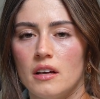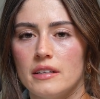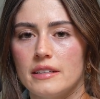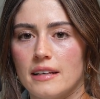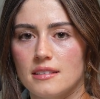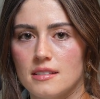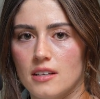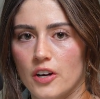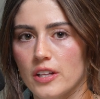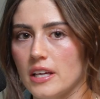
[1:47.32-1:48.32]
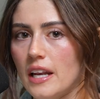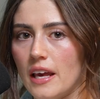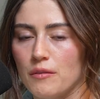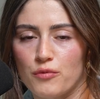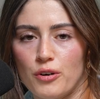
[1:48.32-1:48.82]
necessarily an
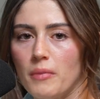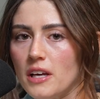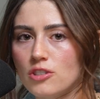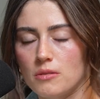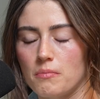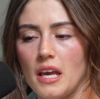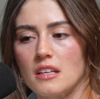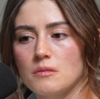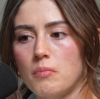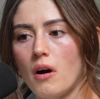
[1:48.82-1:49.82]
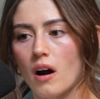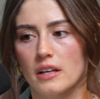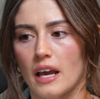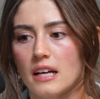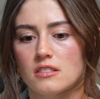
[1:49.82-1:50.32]
information-based
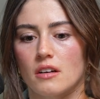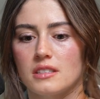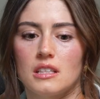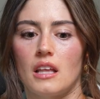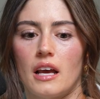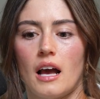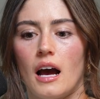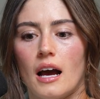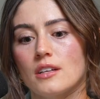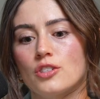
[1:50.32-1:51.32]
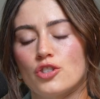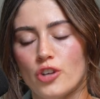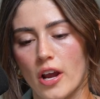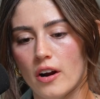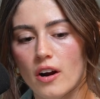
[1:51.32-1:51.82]
podcast. Obviously, I
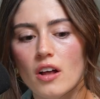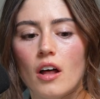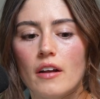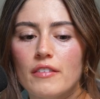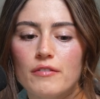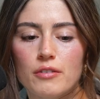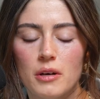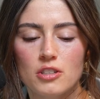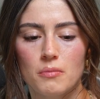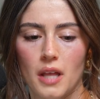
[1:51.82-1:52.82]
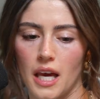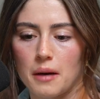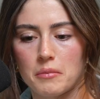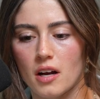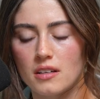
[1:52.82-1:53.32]
share a lot of information, but
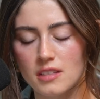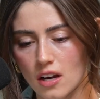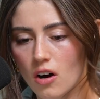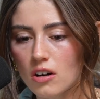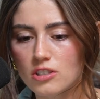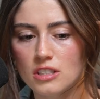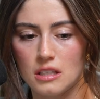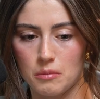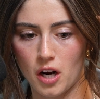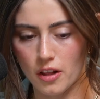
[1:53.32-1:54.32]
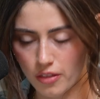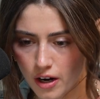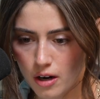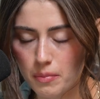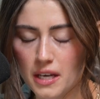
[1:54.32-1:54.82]
I'm not a psychologist, I'm not a
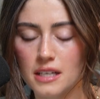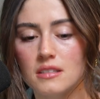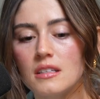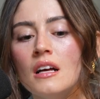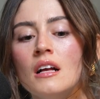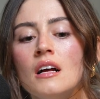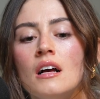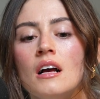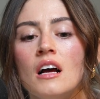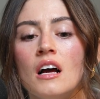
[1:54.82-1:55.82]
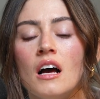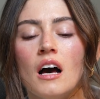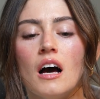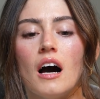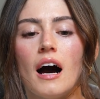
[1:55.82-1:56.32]
therapist,
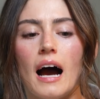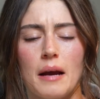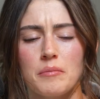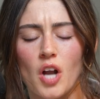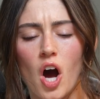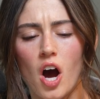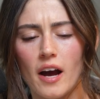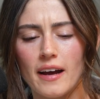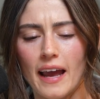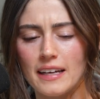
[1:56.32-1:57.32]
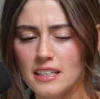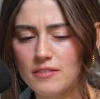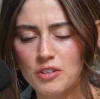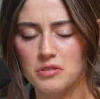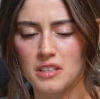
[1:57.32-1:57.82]
I'm not any
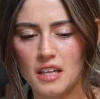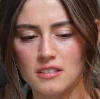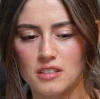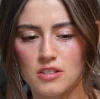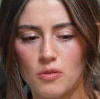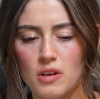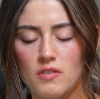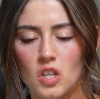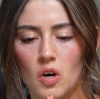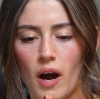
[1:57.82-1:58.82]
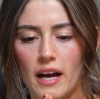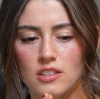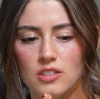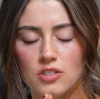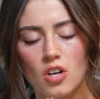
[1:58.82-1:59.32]
of those things. And so even though I
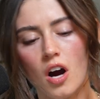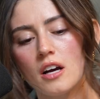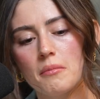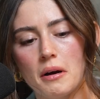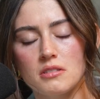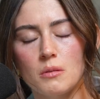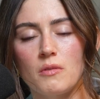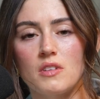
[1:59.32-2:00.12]
talk about some of